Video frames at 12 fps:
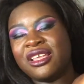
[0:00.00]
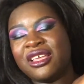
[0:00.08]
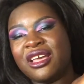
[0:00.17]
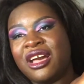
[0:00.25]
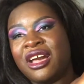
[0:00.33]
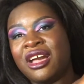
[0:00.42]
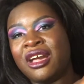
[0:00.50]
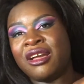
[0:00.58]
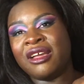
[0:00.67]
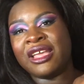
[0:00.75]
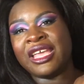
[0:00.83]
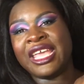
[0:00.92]

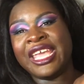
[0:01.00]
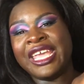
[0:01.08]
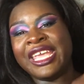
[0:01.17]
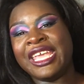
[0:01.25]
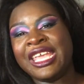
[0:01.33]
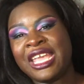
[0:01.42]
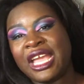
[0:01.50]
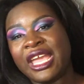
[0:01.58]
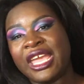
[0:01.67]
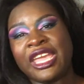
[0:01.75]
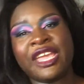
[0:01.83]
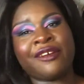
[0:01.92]
uh he,
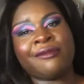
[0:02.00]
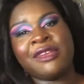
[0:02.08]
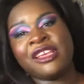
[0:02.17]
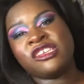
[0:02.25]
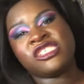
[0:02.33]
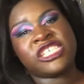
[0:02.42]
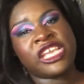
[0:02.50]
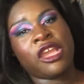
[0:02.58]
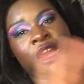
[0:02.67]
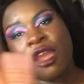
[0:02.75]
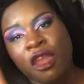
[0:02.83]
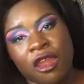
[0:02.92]
him, she,
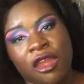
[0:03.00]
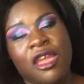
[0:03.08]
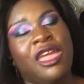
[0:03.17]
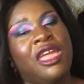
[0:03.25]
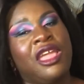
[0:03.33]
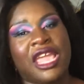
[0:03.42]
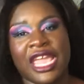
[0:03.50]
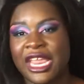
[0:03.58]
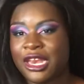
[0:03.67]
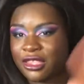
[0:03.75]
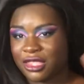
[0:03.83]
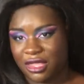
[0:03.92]
her. In
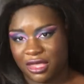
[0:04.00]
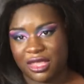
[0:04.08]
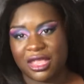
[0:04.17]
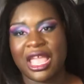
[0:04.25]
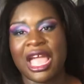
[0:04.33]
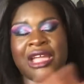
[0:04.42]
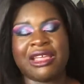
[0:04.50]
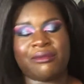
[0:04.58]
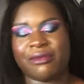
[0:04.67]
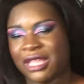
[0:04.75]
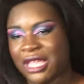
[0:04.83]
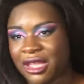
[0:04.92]
it, I
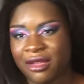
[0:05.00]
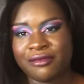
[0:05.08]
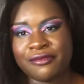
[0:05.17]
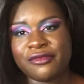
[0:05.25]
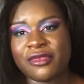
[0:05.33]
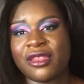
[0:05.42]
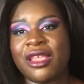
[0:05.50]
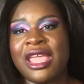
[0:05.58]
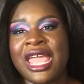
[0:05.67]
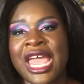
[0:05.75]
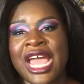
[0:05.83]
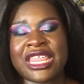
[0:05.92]
yeah.
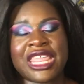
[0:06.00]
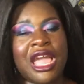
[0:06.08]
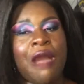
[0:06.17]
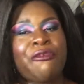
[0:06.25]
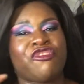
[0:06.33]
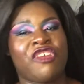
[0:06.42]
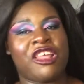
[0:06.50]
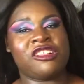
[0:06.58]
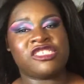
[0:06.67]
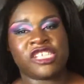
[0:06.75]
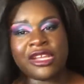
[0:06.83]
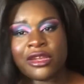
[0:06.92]
I said I'm
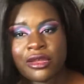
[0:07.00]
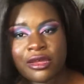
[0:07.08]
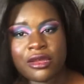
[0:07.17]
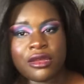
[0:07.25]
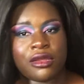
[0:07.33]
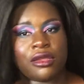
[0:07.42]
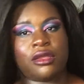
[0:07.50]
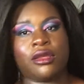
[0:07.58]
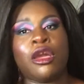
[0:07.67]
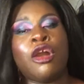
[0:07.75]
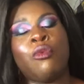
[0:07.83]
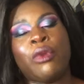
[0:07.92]
transgender
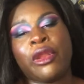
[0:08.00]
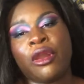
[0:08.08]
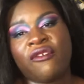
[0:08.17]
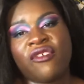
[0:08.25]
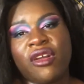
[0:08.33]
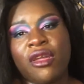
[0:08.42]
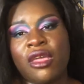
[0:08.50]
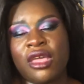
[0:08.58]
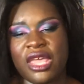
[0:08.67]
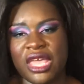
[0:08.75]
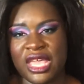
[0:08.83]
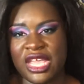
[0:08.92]
or whatever,
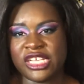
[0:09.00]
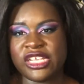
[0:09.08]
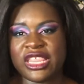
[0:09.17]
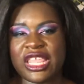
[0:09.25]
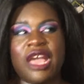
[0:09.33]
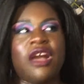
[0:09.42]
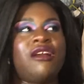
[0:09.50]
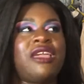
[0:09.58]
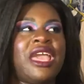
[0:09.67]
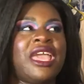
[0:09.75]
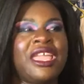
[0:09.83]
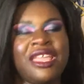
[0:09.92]
and she said
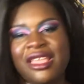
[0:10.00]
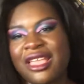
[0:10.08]
okay,